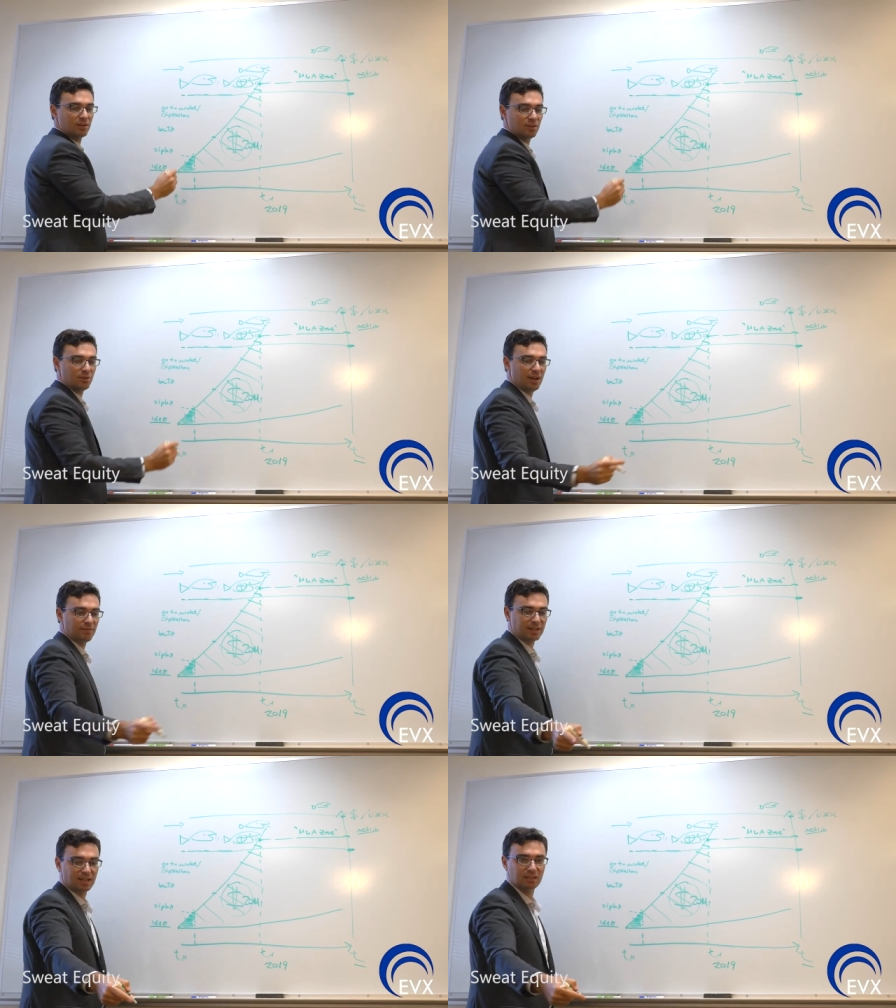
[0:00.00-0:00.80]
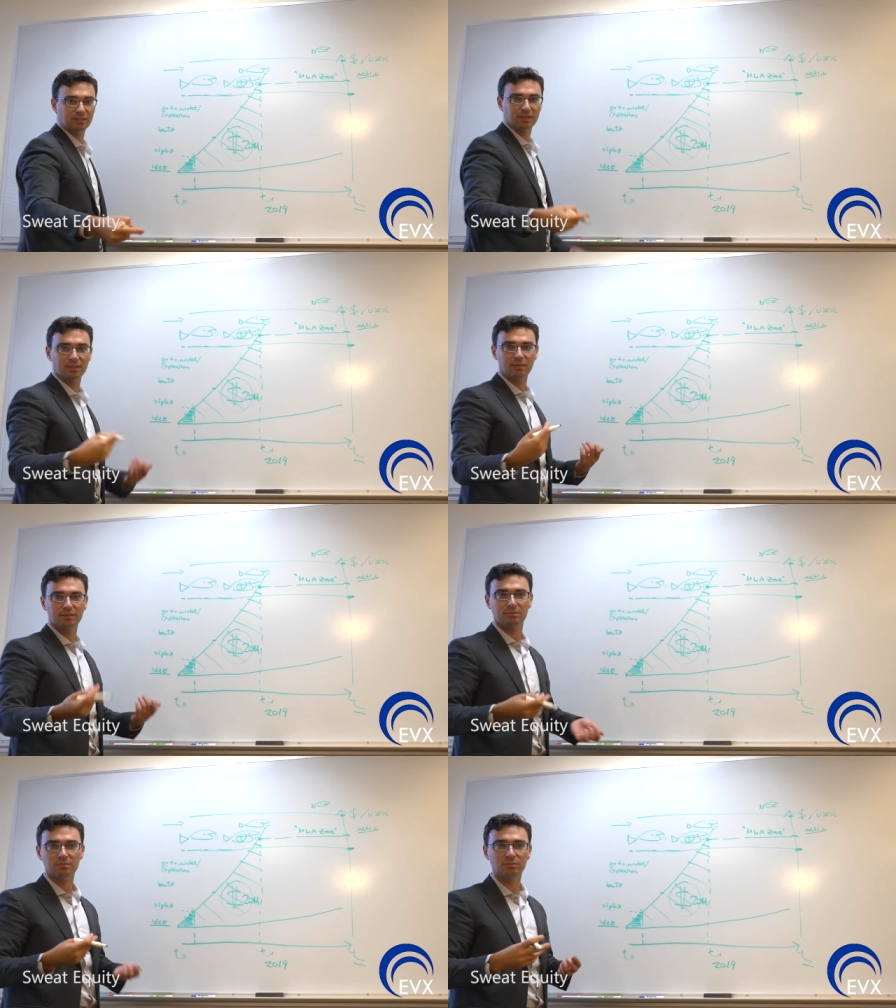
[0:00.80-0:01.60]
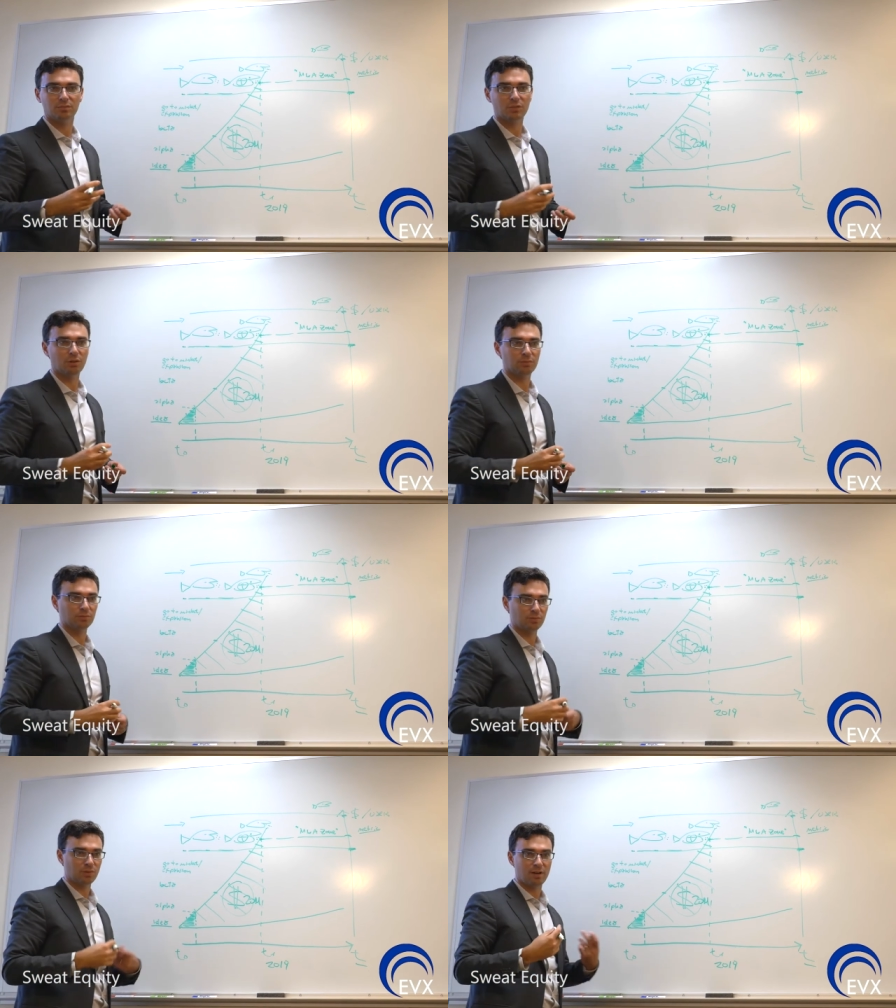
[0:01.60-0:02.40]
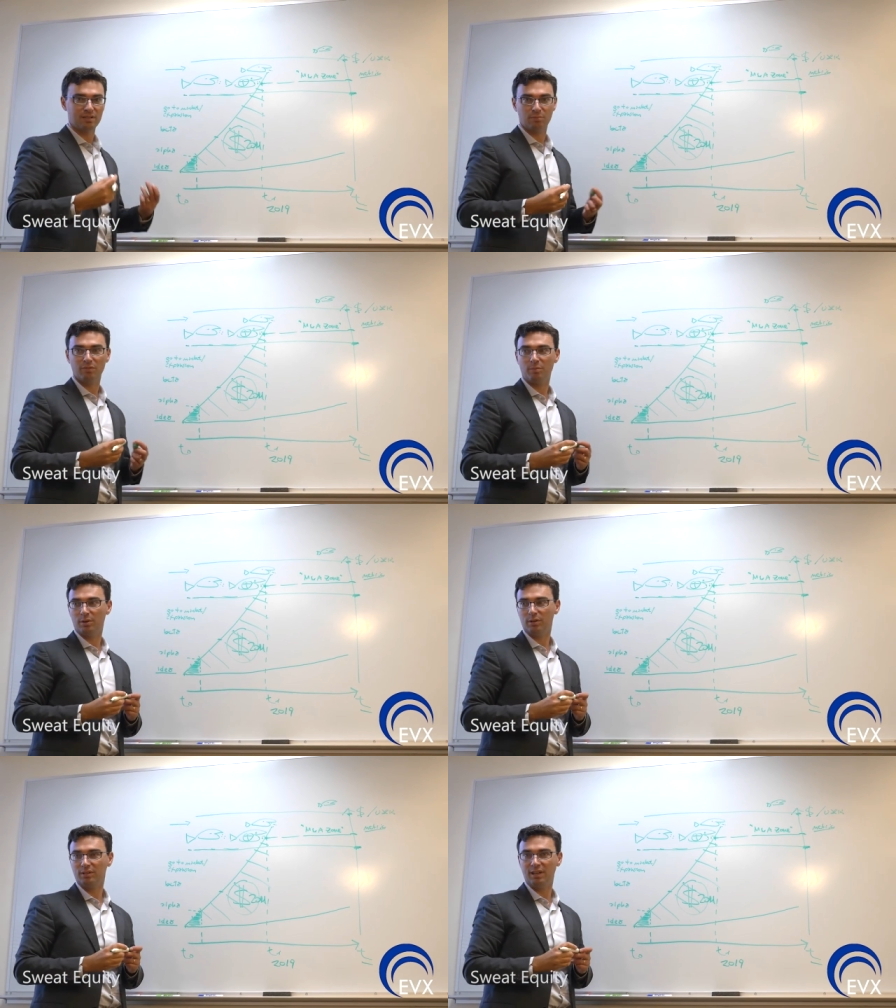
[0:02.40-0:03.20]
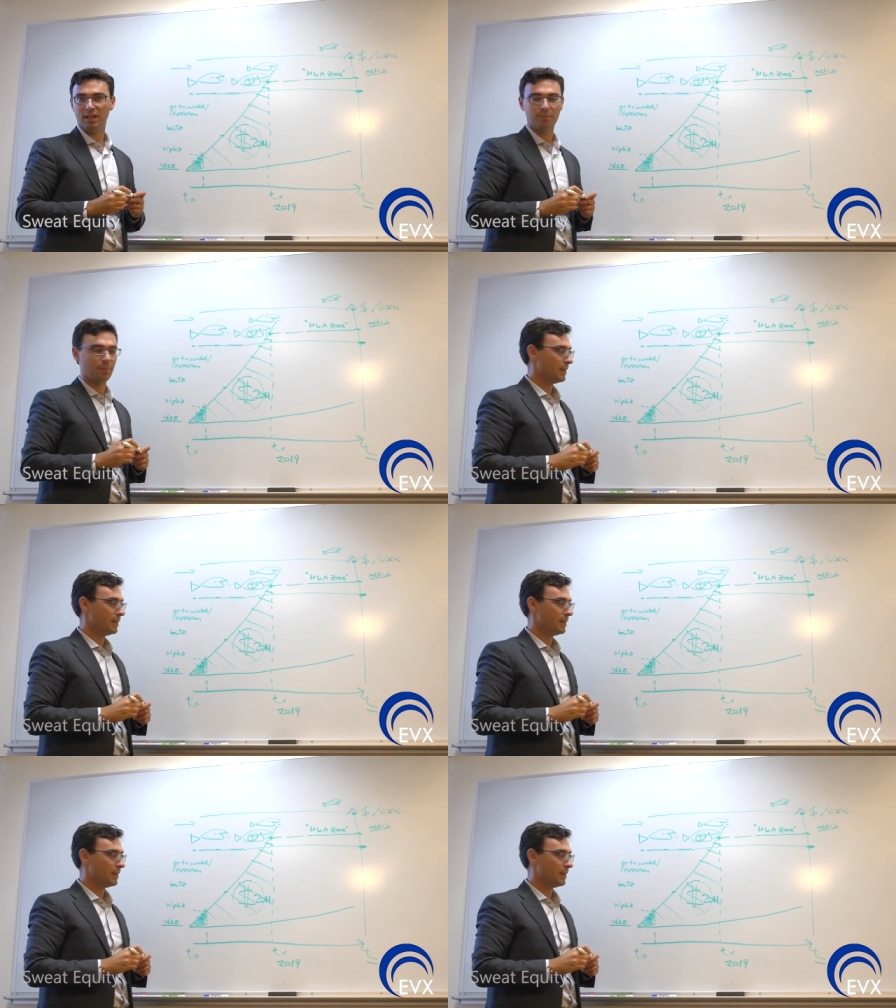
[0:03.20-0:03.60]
you have kind of a concept prototype.